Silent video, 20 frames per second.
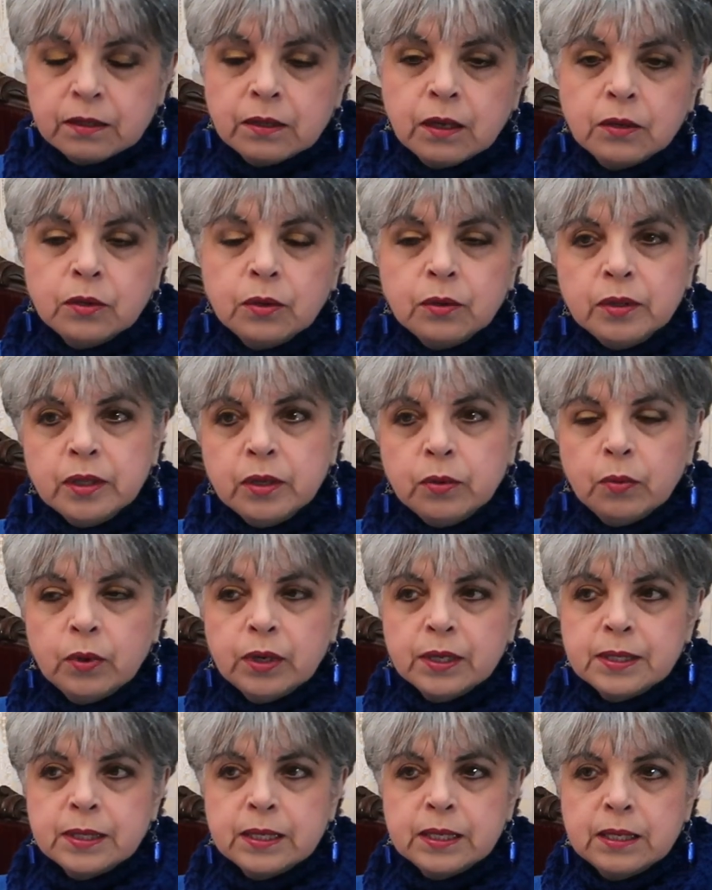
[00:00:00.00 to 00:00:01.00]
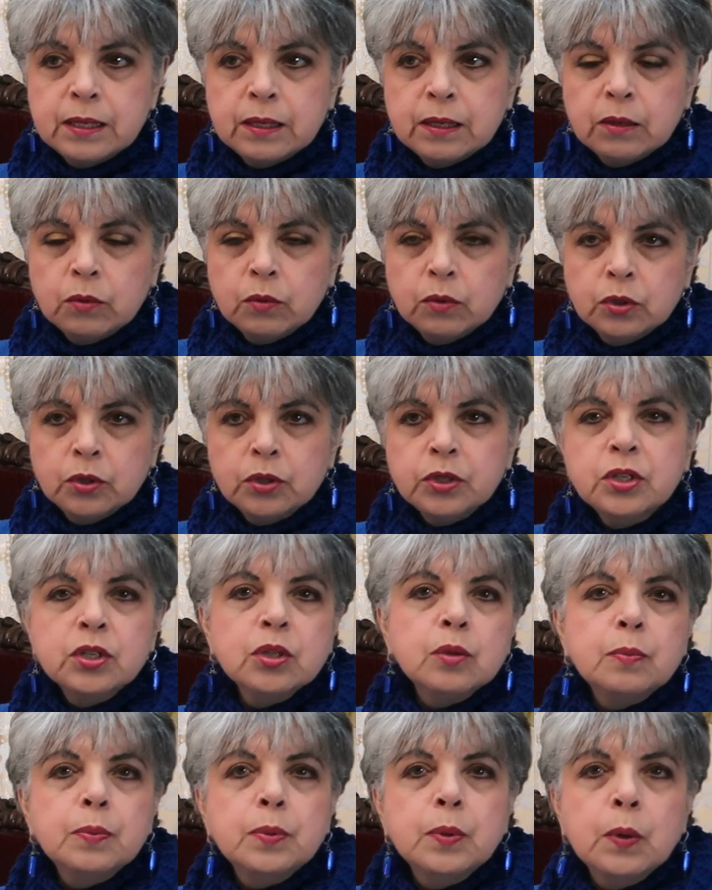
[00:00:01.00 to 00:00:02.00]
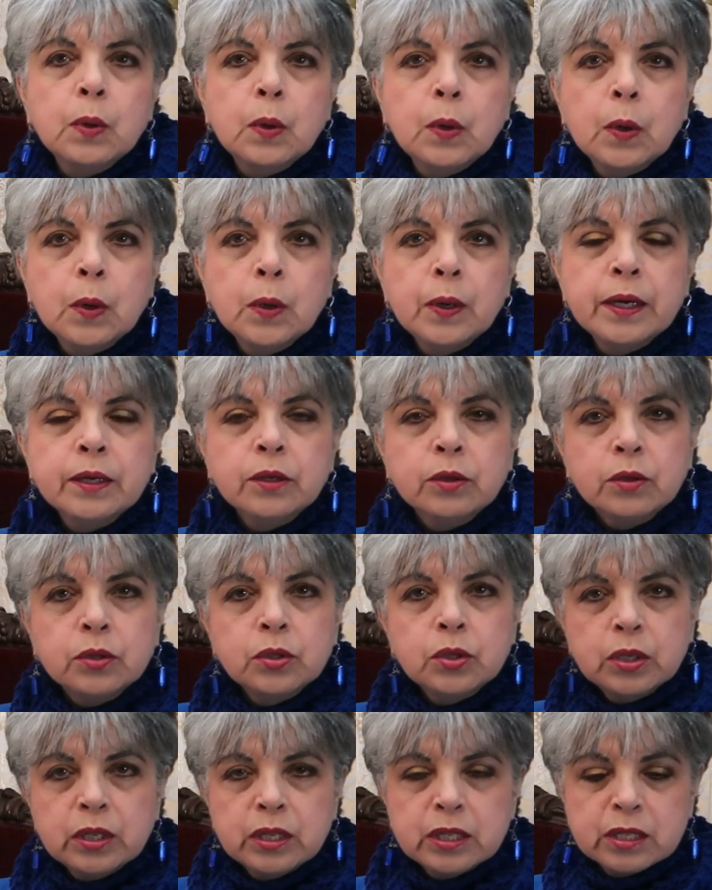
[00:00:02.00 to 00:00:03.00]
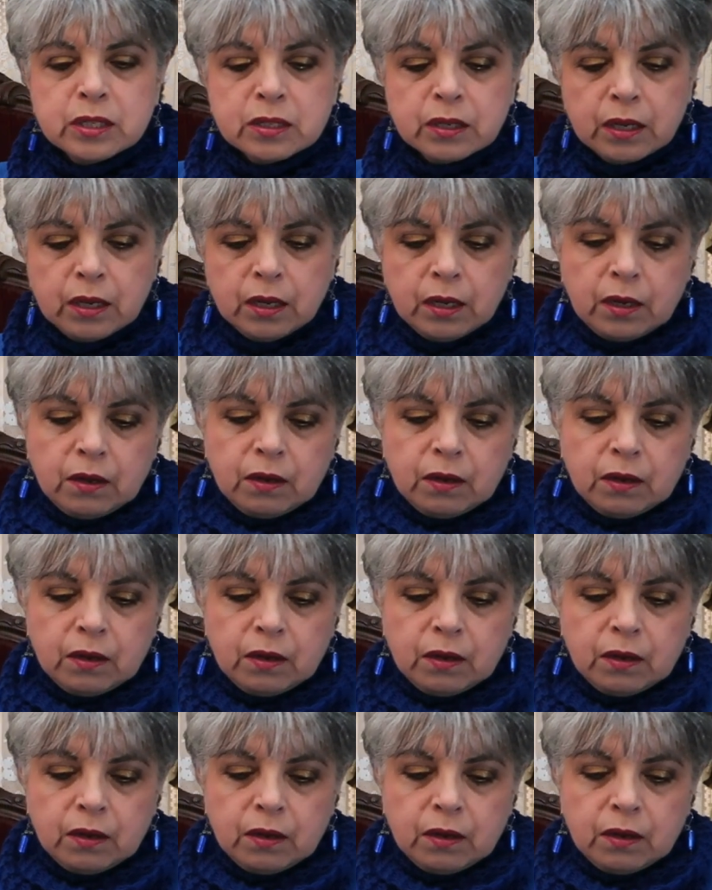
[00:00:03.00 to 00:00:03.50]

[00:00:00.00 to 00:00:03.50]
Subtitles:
Not only was he good to the poor and good to his